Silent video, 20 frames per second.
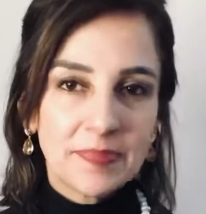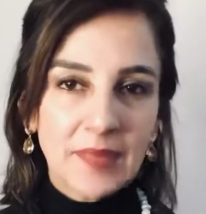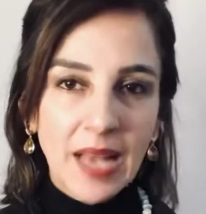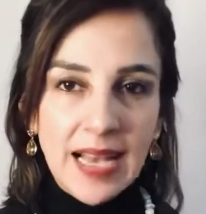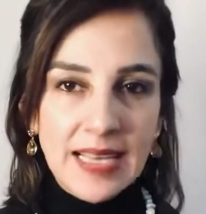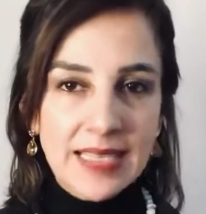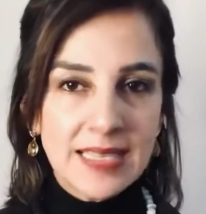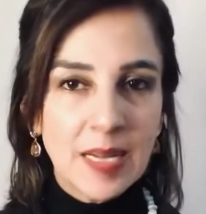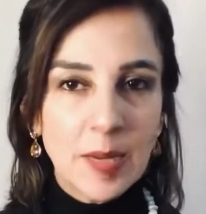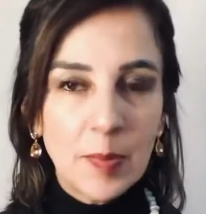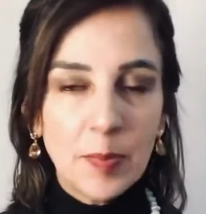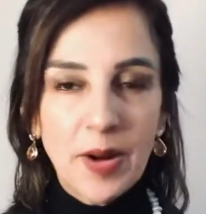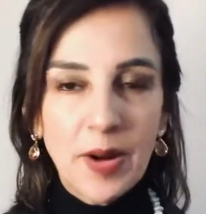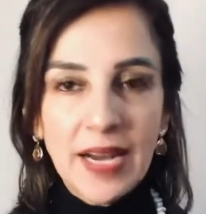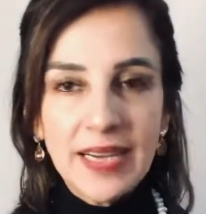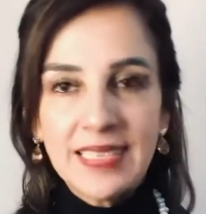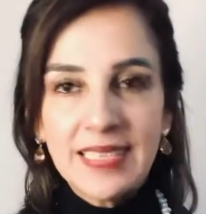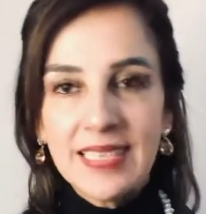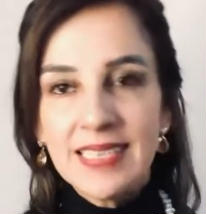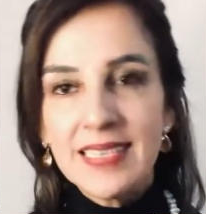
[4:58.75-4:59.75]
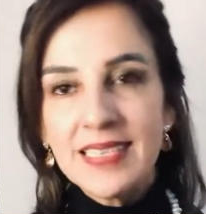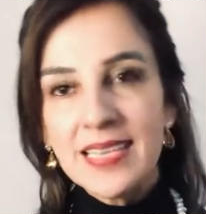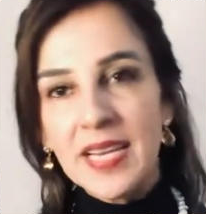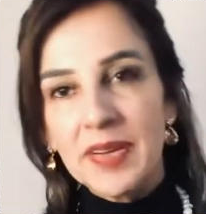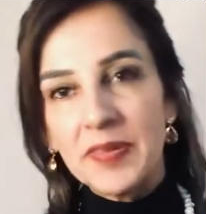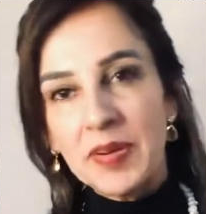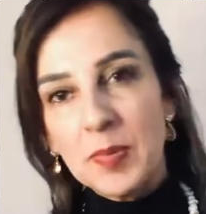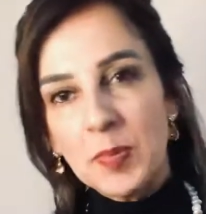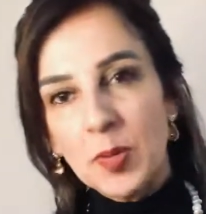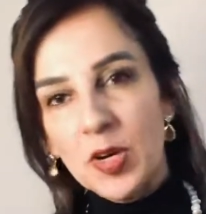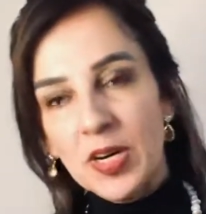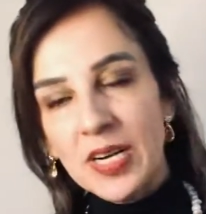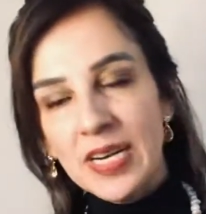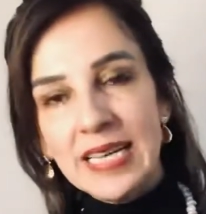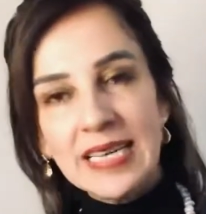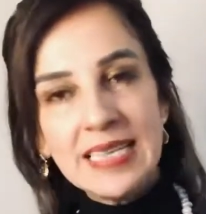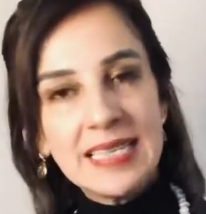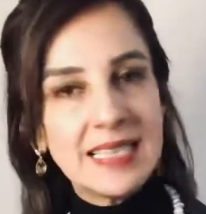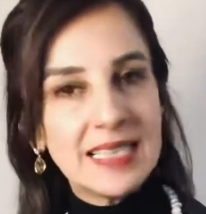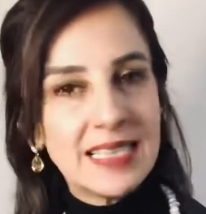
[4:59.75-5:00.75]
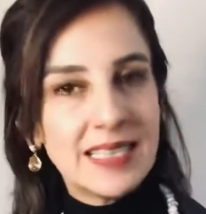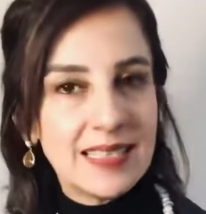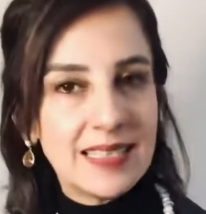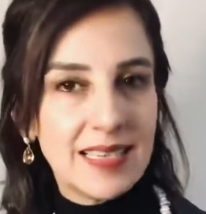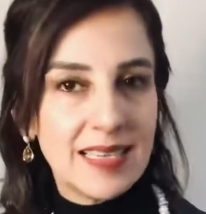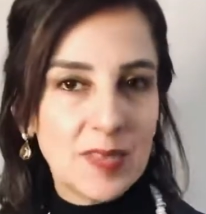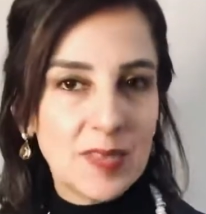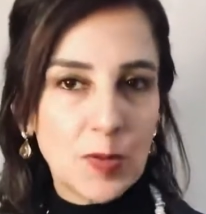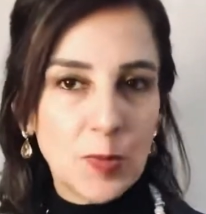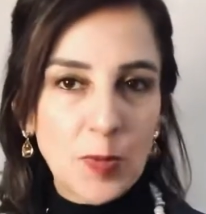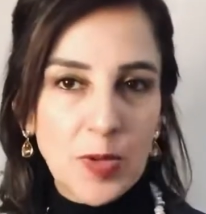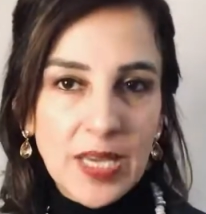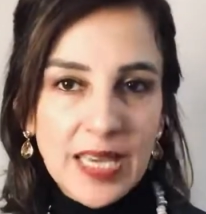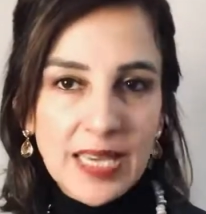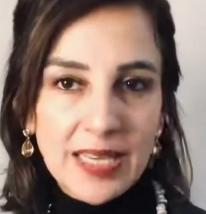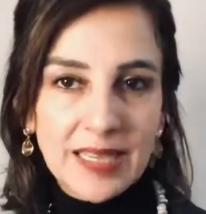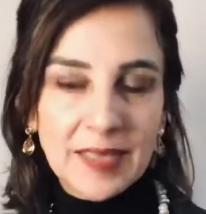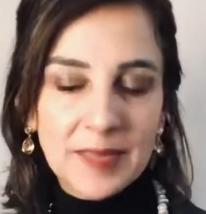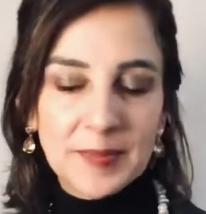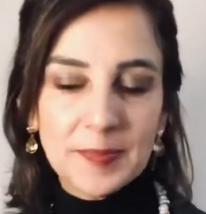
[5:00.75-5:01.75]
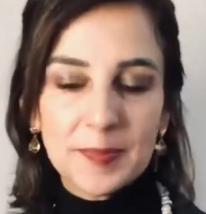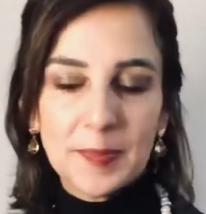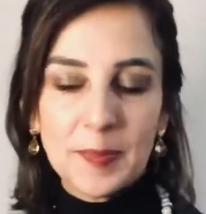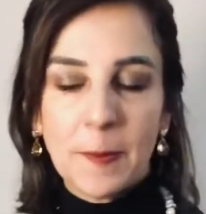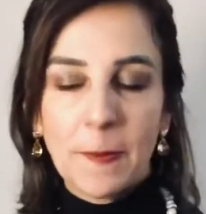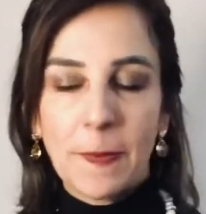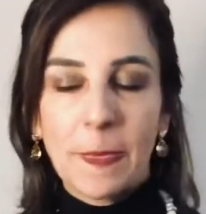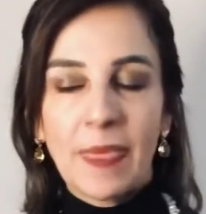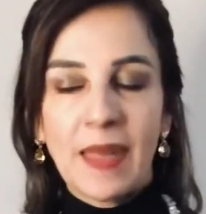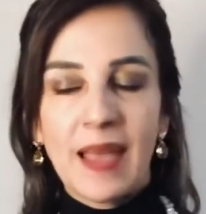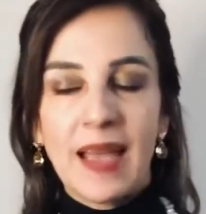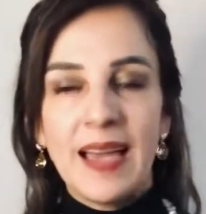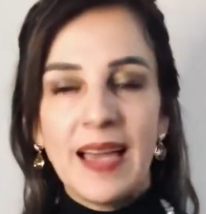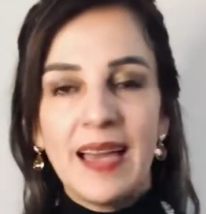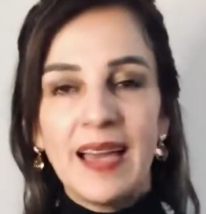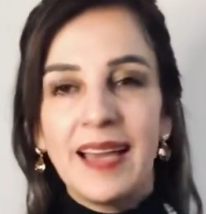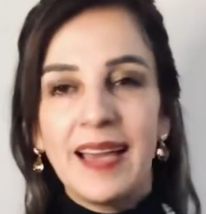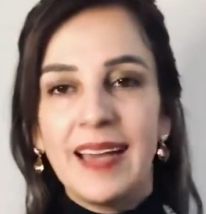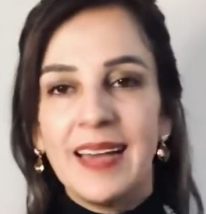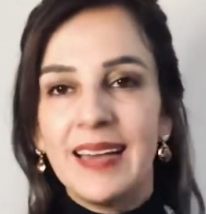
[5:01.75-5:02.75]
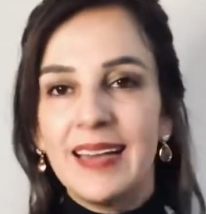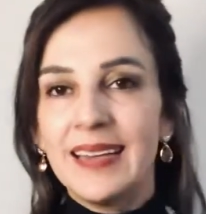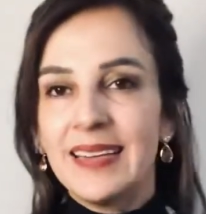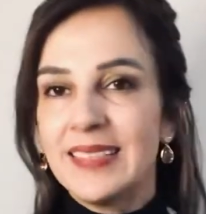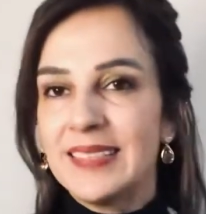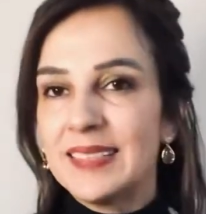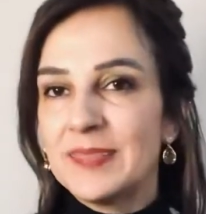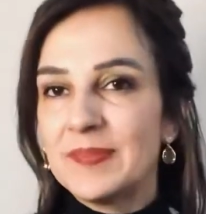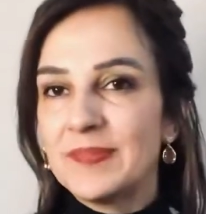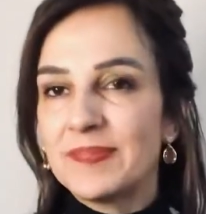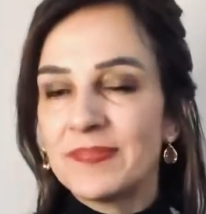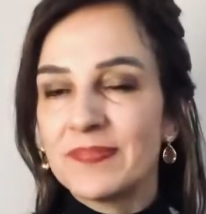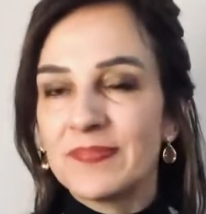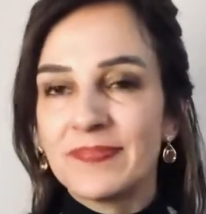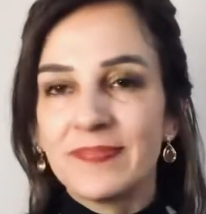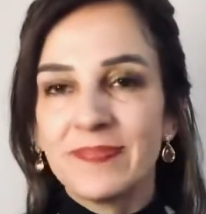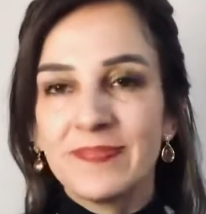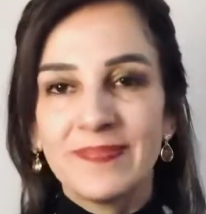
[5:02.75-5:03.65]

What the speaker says: asana practice every morning, 6 days a week, and